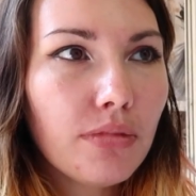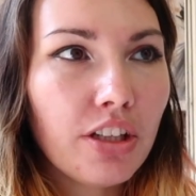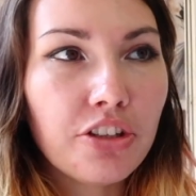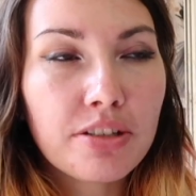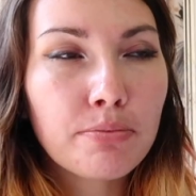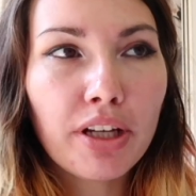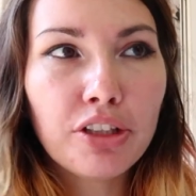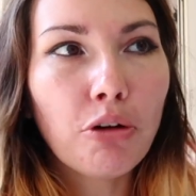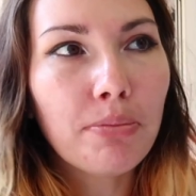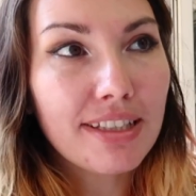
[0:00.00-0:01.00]
You just might
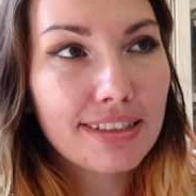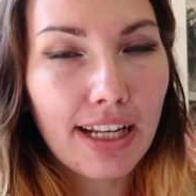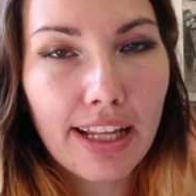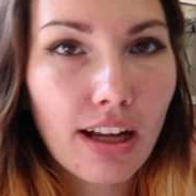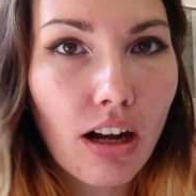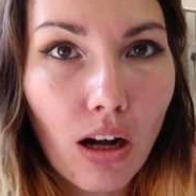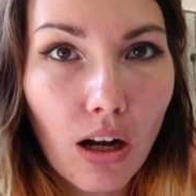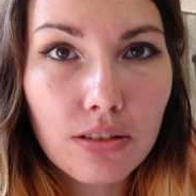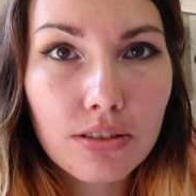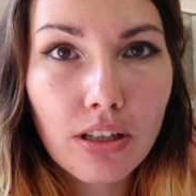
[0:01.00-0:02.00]
not be selling
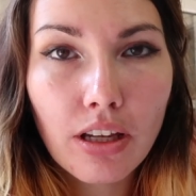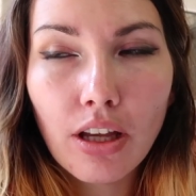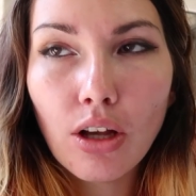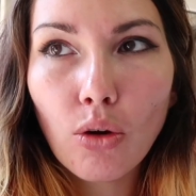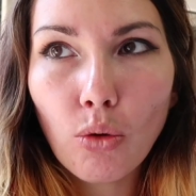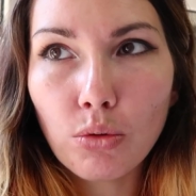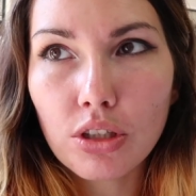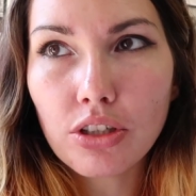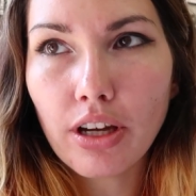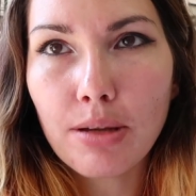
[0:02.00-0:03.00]
art all the
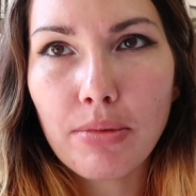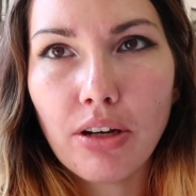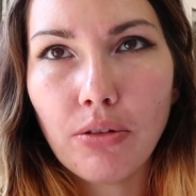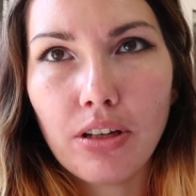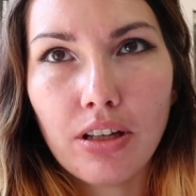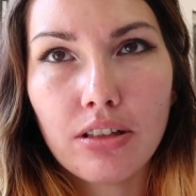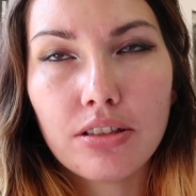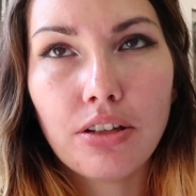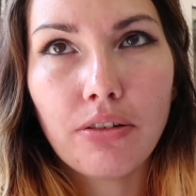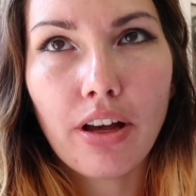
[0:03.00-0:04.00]
time in order
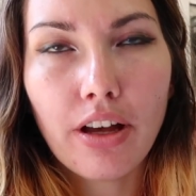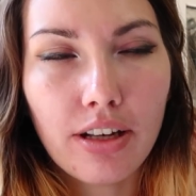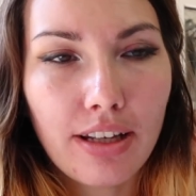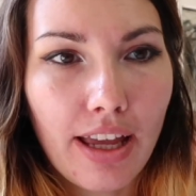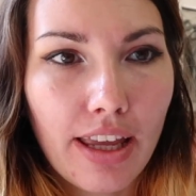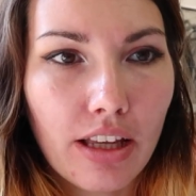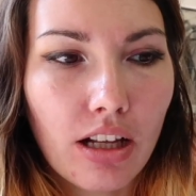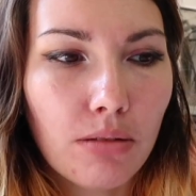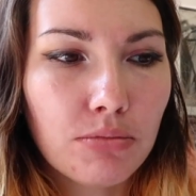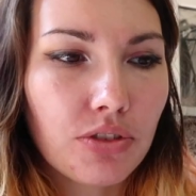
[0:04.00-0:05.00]
to earn that
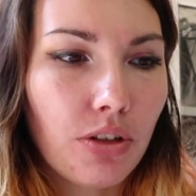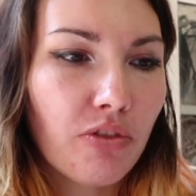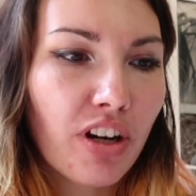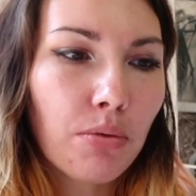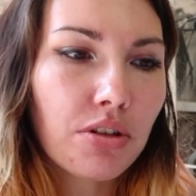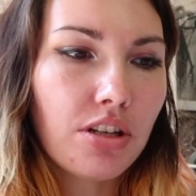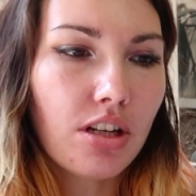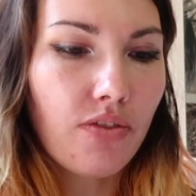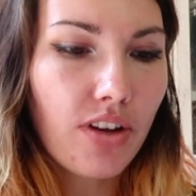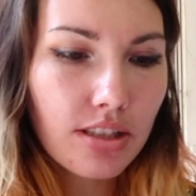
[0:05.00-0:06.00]
income. So you really want to
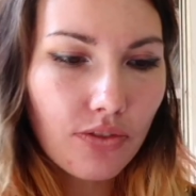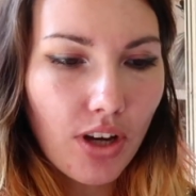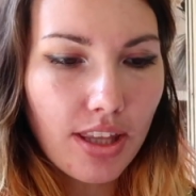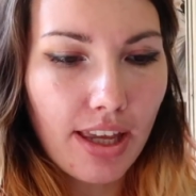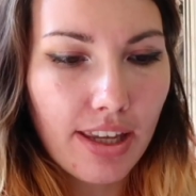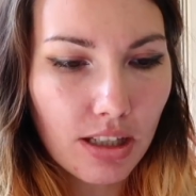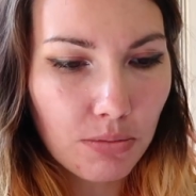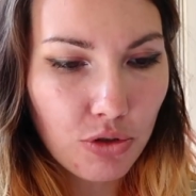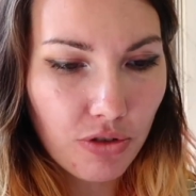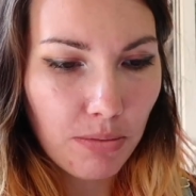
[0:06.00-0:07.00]
diversify that
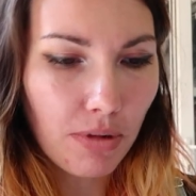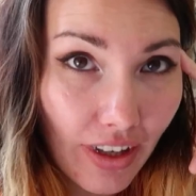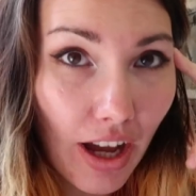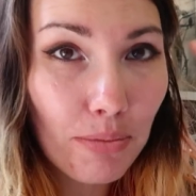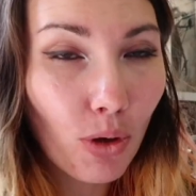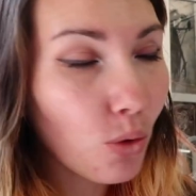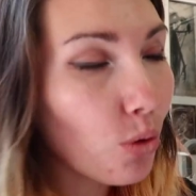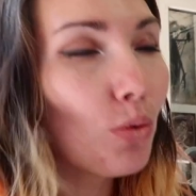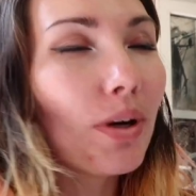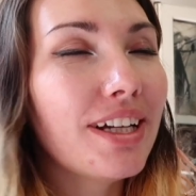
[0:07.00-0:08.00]
income stream. I'm
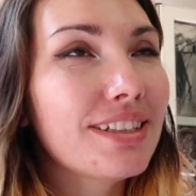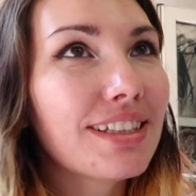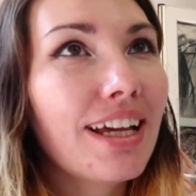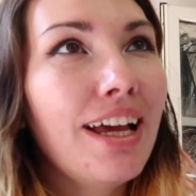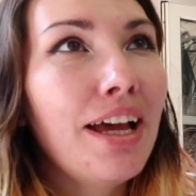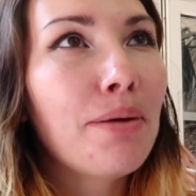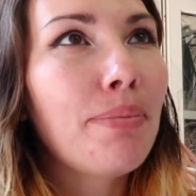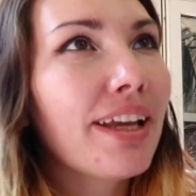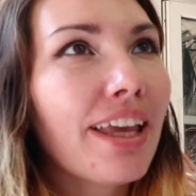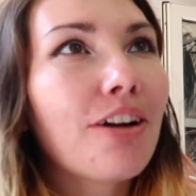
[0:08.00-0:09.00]
always
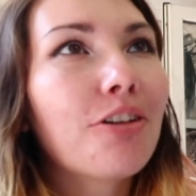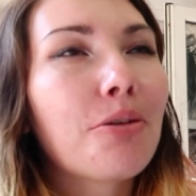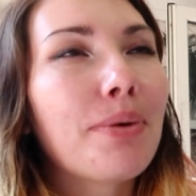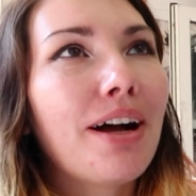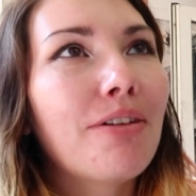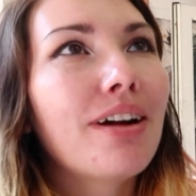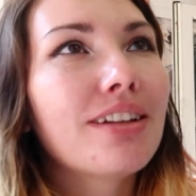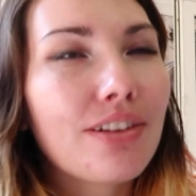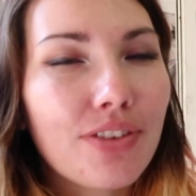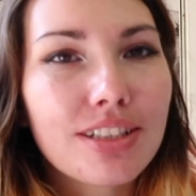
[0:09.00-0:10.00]
banging on about
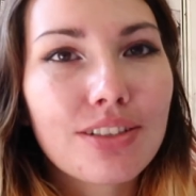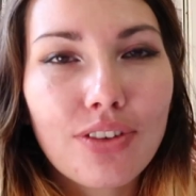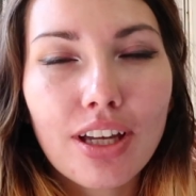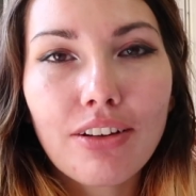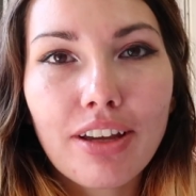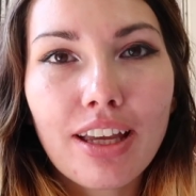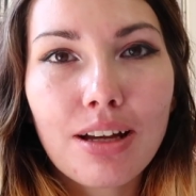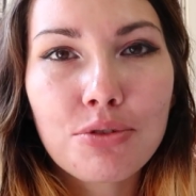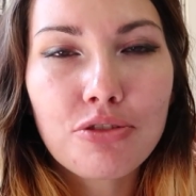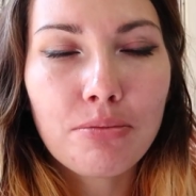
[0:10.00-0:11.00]
diversifying your
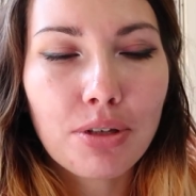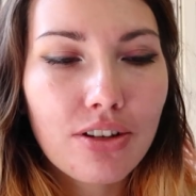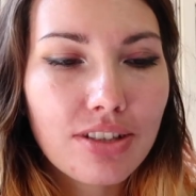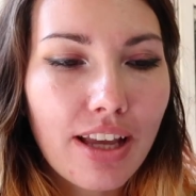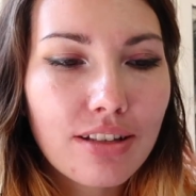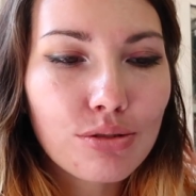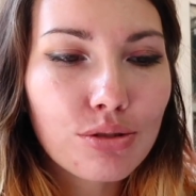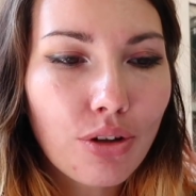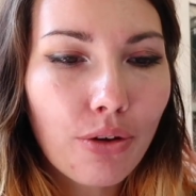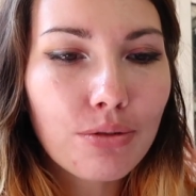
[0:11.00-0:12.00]
income stream because it is
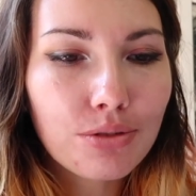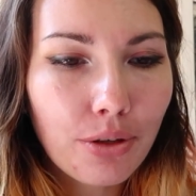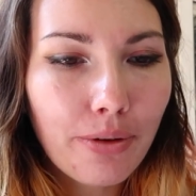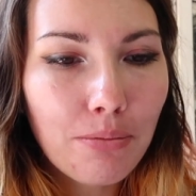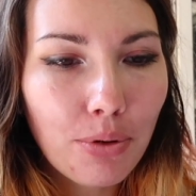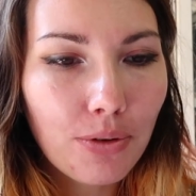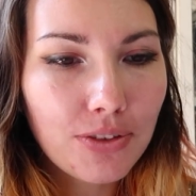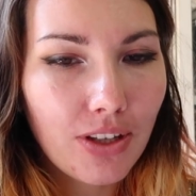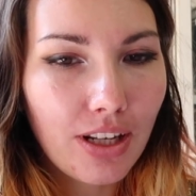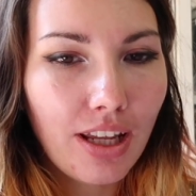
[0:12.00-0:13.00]
so
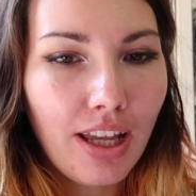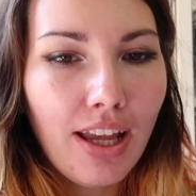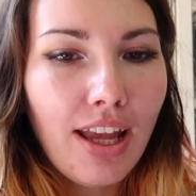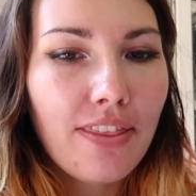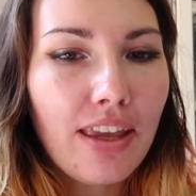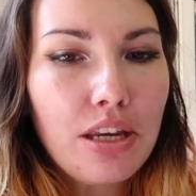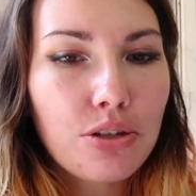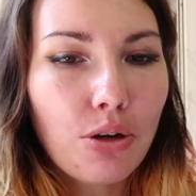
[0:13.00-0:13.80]
important that you